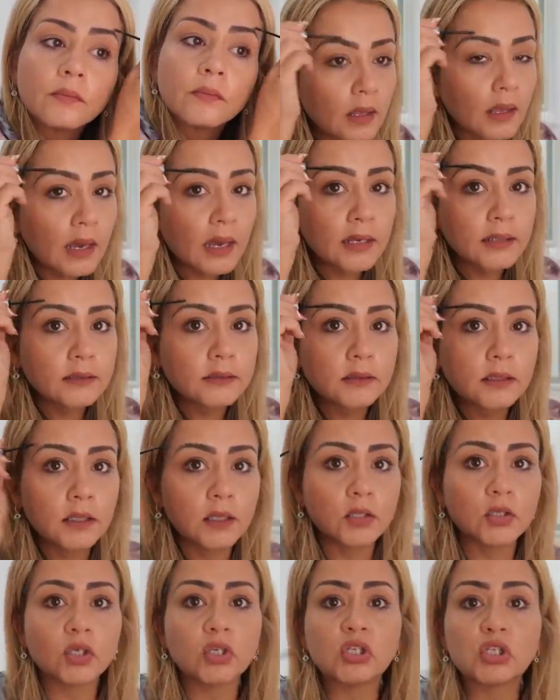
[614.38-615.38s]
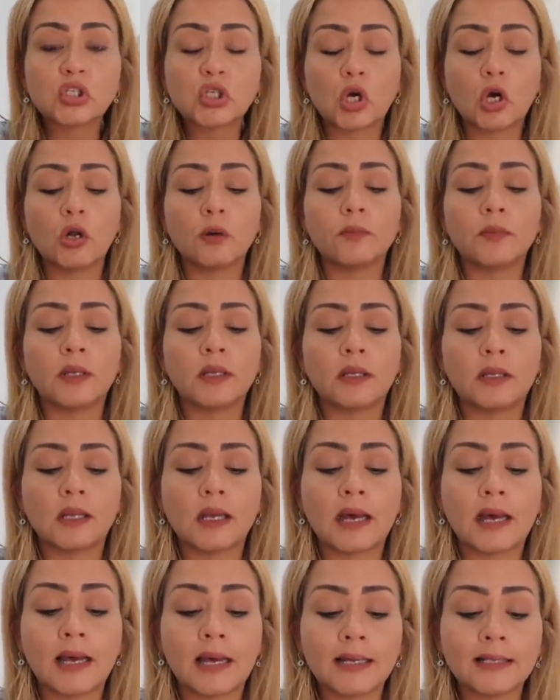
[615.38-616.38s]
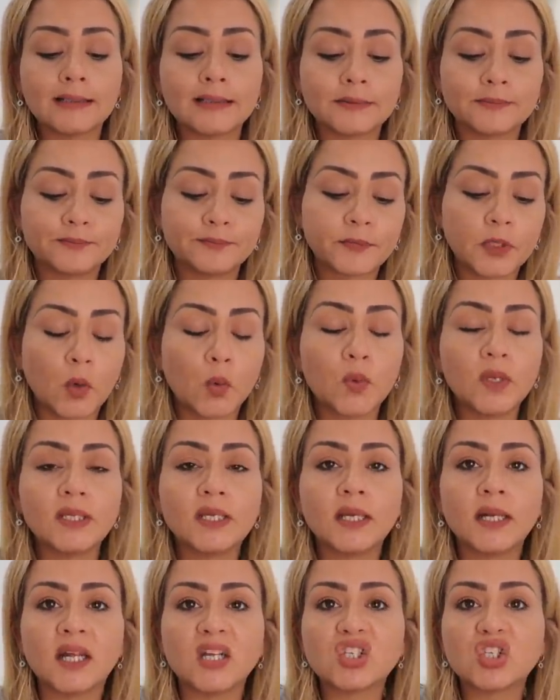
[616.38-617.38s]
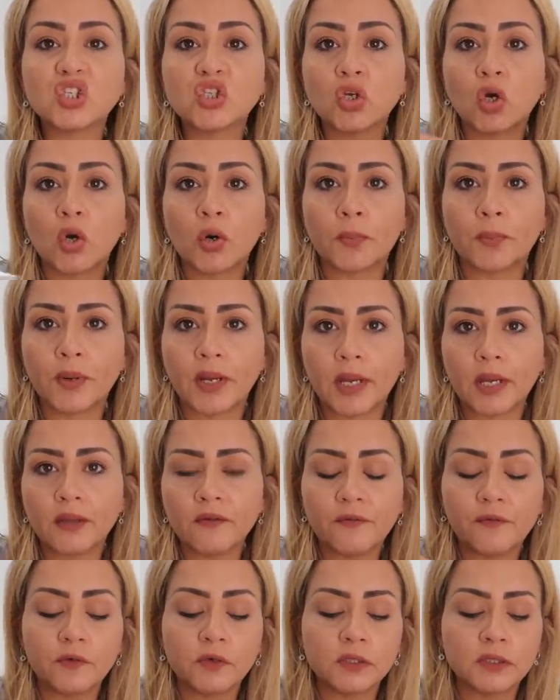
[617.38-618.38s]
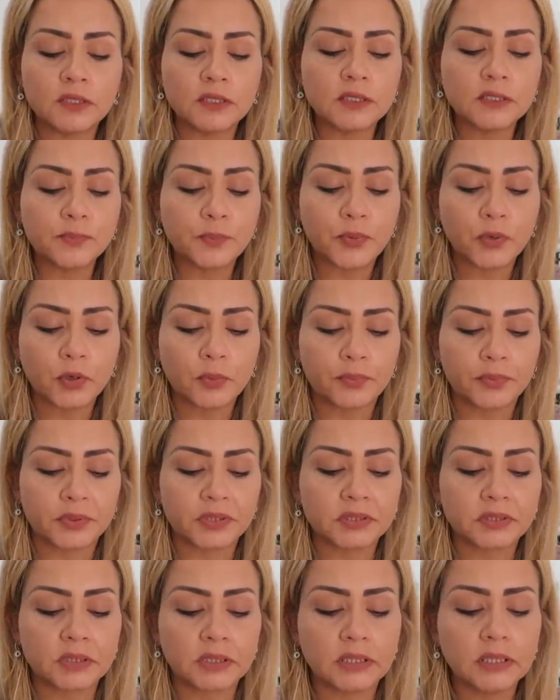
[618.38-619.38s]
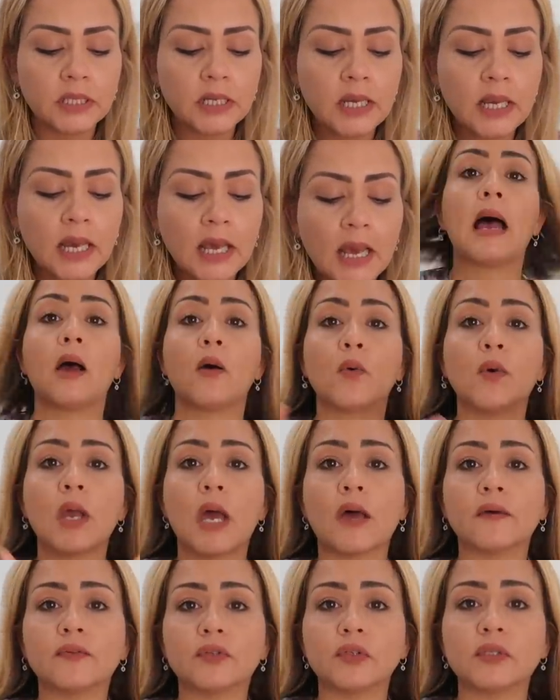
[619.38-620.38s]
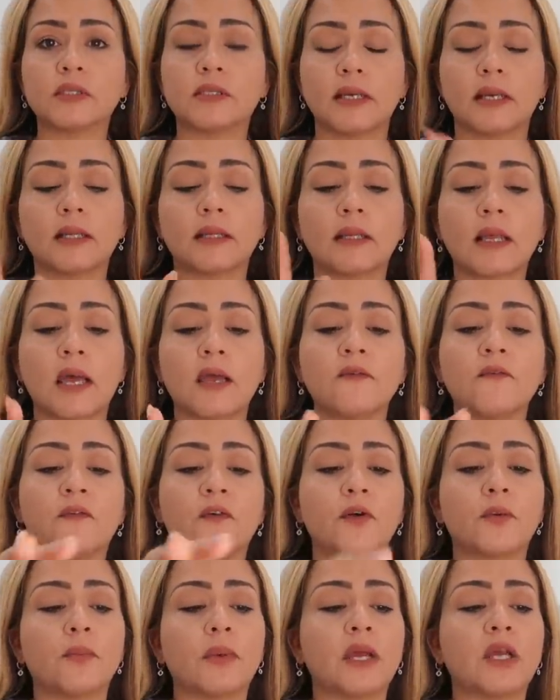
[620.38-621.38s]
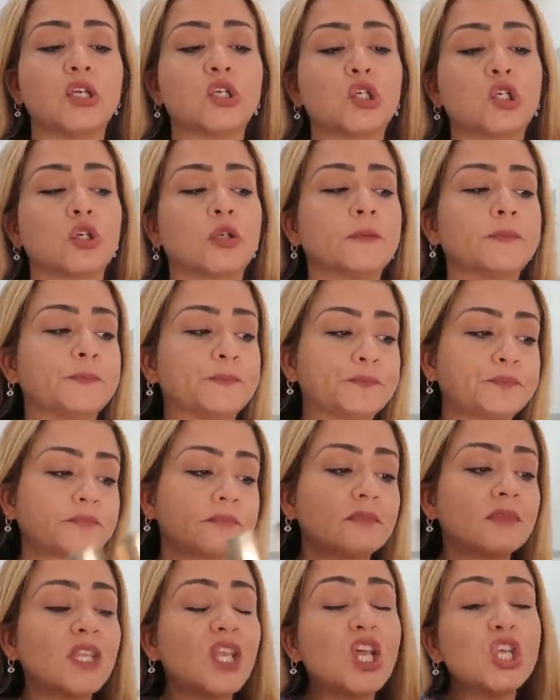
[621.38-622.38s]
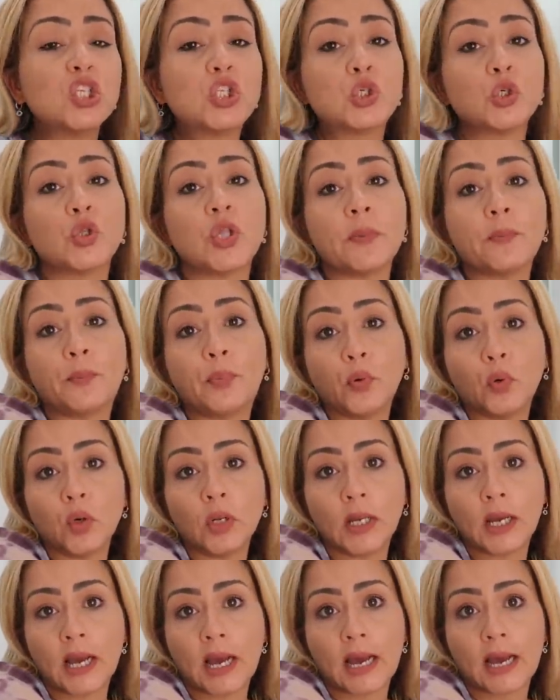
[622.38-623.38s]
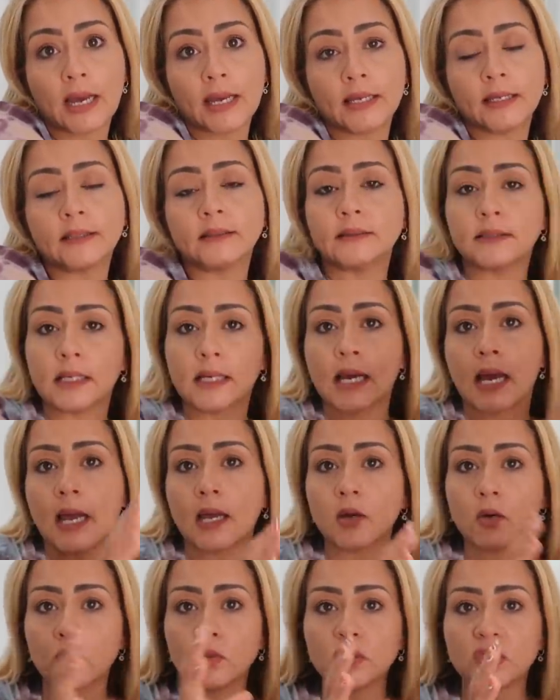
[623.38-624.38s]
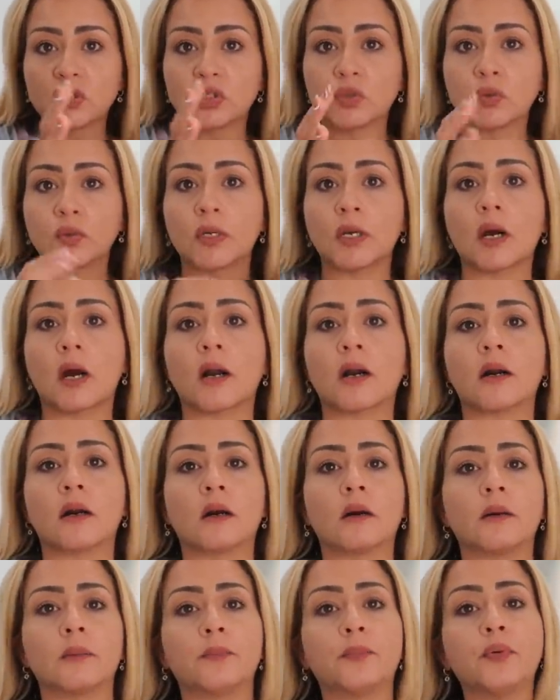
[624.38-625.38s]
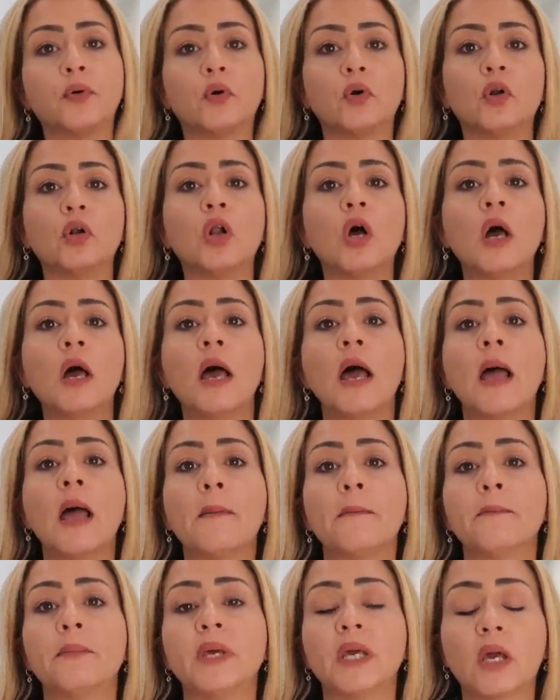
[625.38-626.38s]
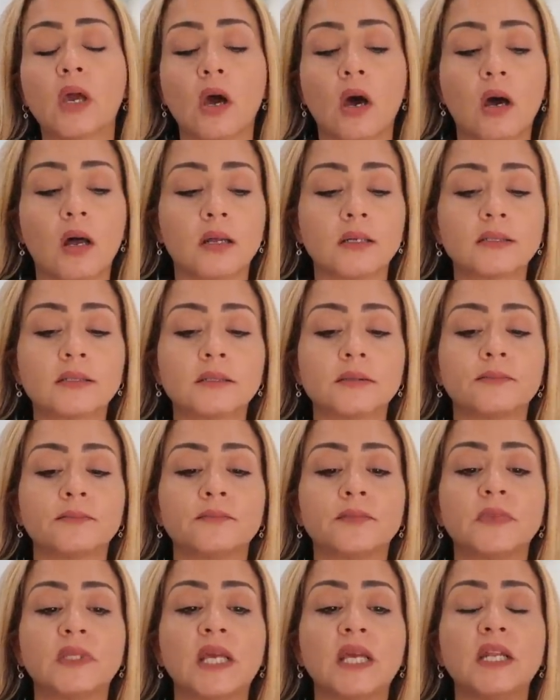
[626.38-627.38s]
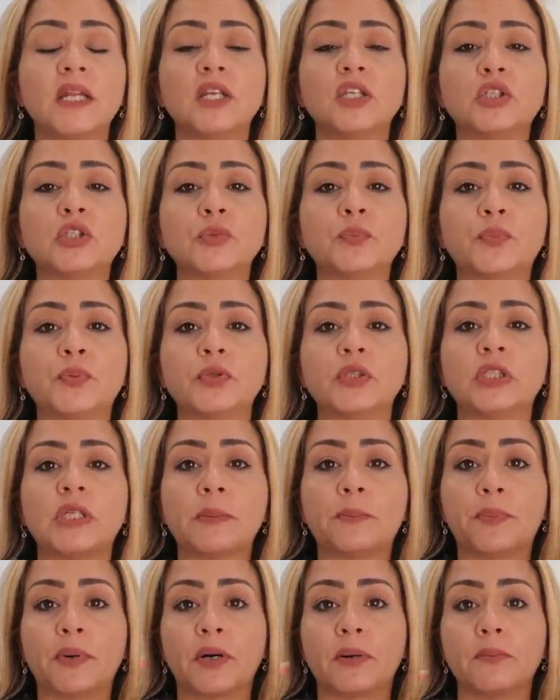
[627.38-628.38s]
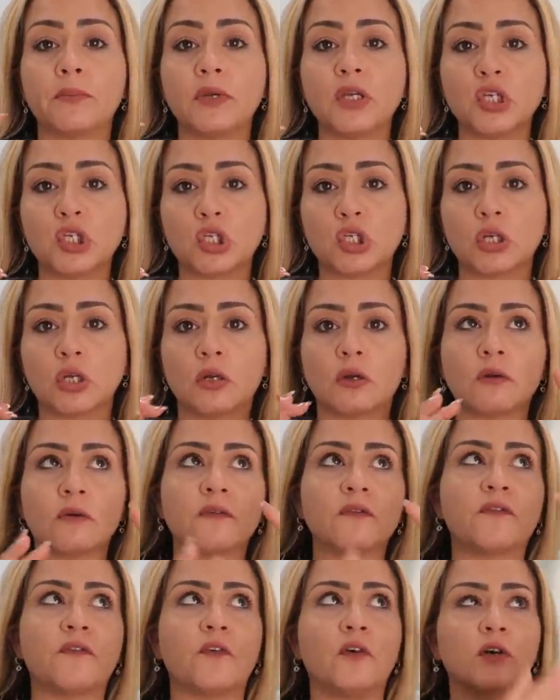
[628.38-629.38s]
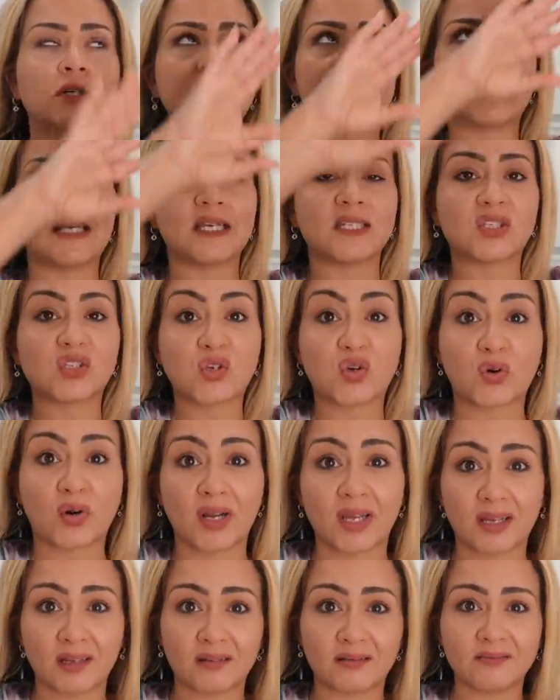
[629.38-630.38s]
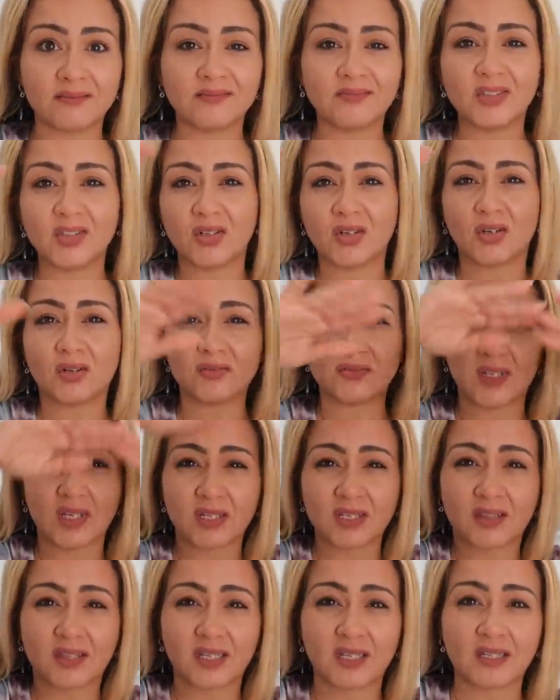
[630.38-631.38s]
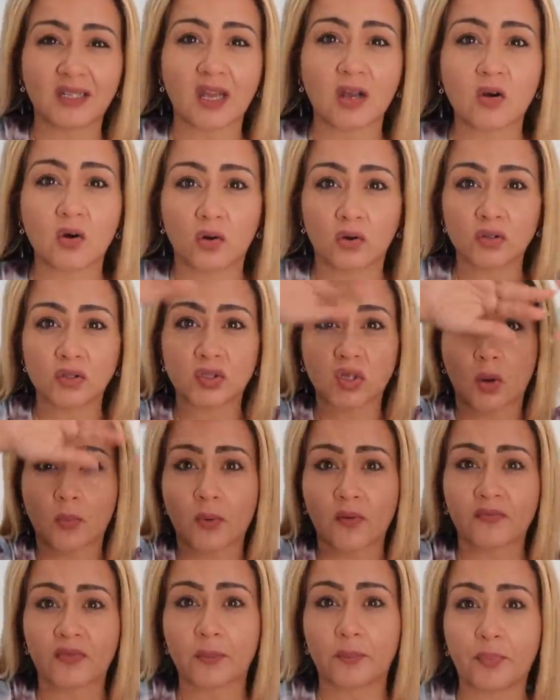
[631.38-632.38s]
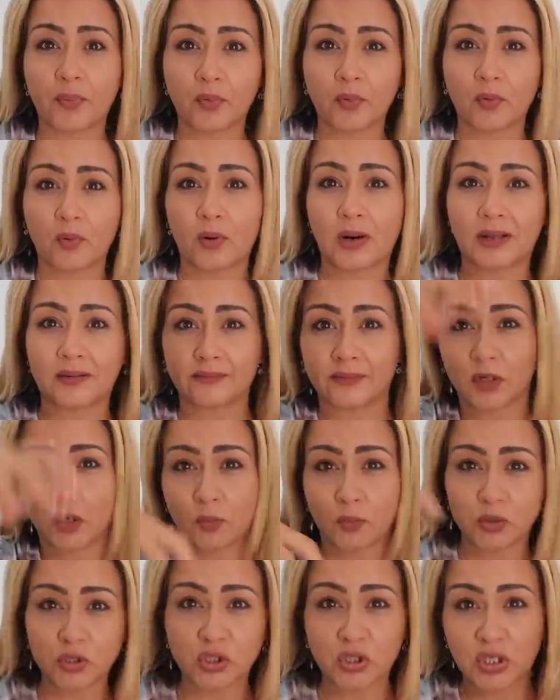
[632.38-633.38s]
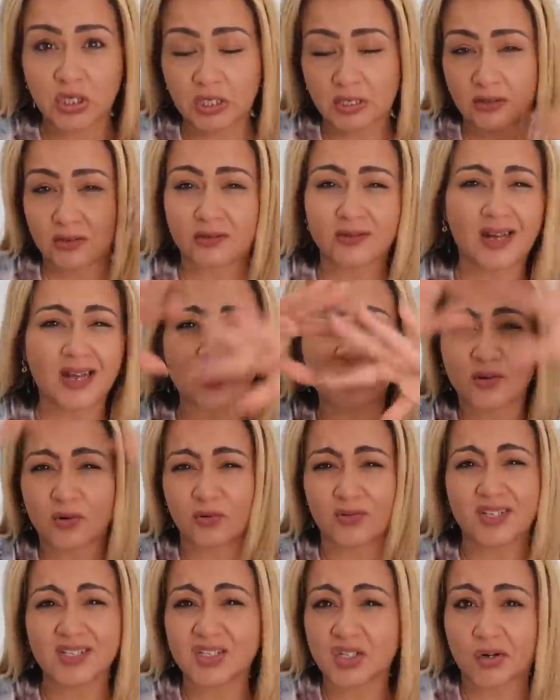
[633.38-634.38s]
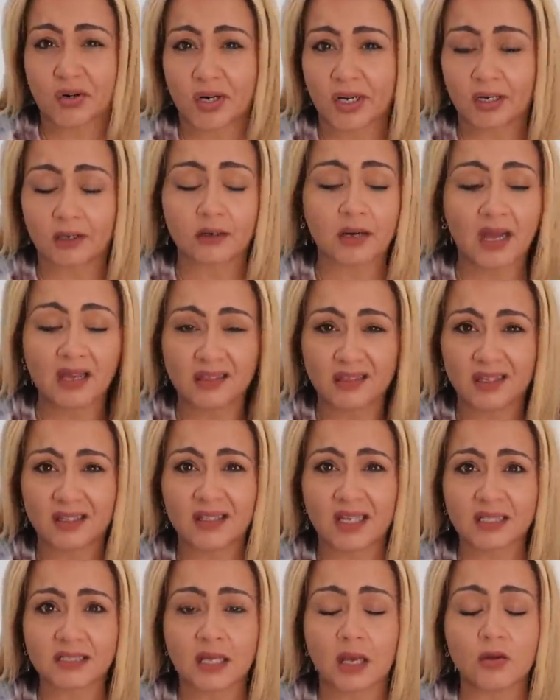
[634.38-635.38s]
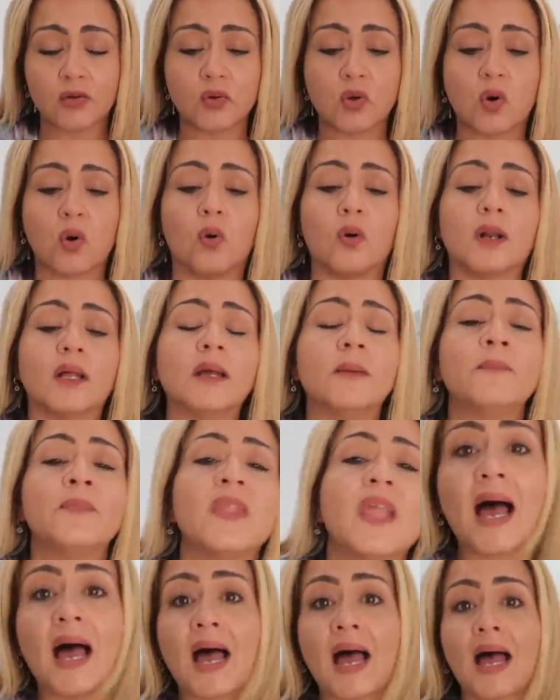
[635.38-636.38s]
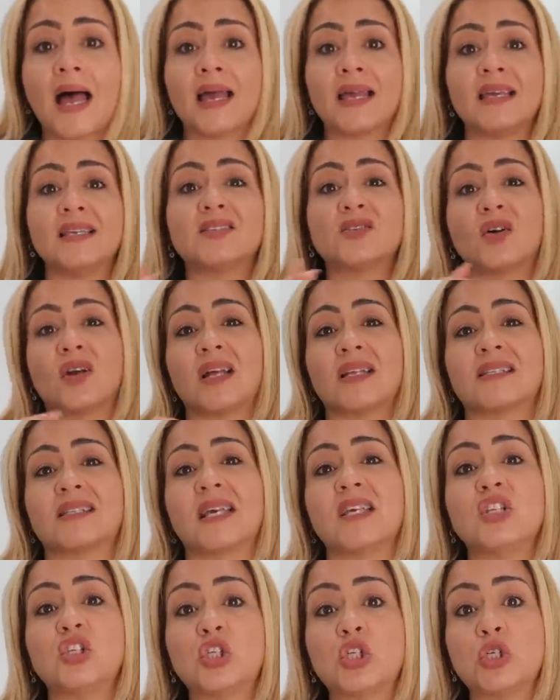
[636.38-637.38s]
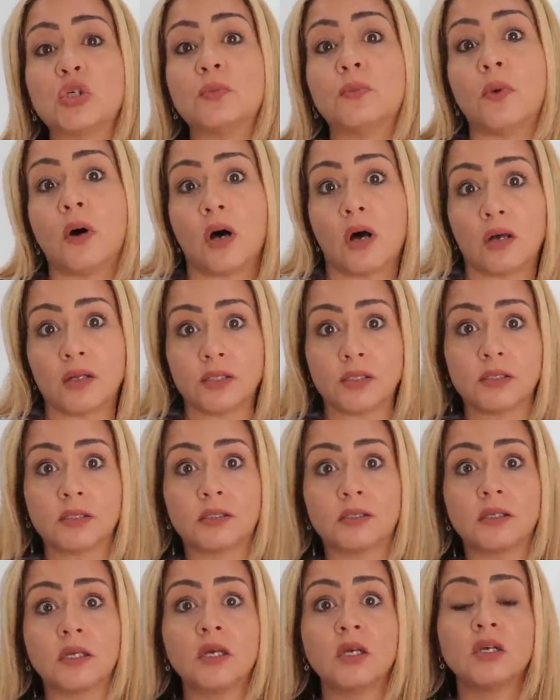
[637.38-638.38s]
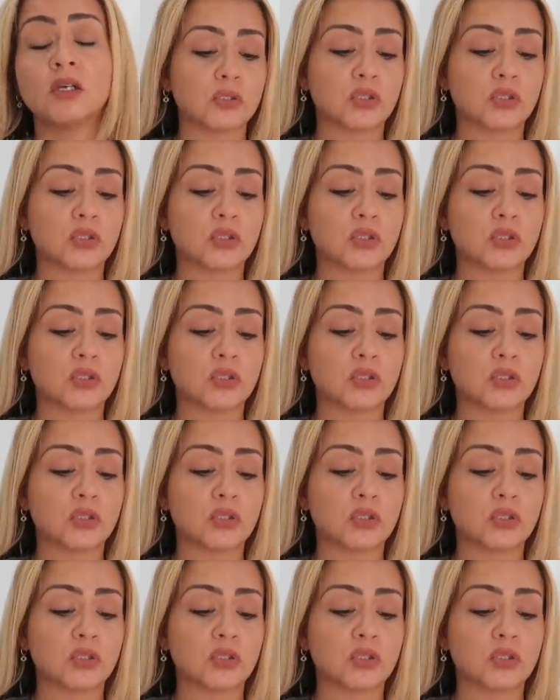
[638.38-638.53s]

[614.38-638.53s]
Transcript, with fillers: Guys, he just told me that we did a survey for this property and we have to send that information to the pool guy, the guy who is doing our pool, because they need to put the permission for the screen, you know, the thing that go on top of the pool and no mosquito, I don't know, the screen, I think that's how you call it. And it's gonna take two months.